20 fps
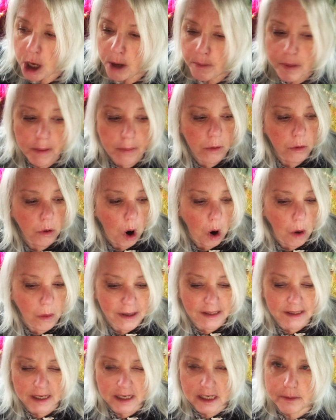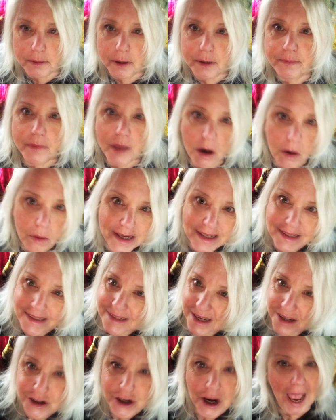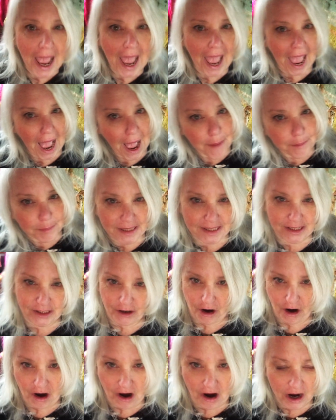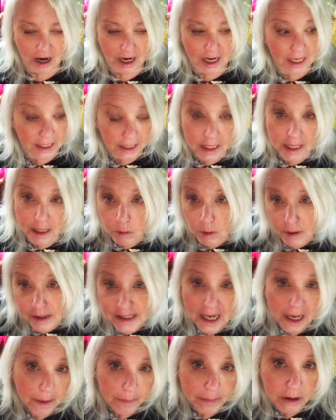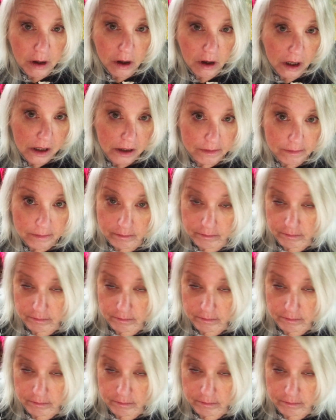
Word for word: People were always saying to me, oh, he's such a happy dog, and he was a happy dog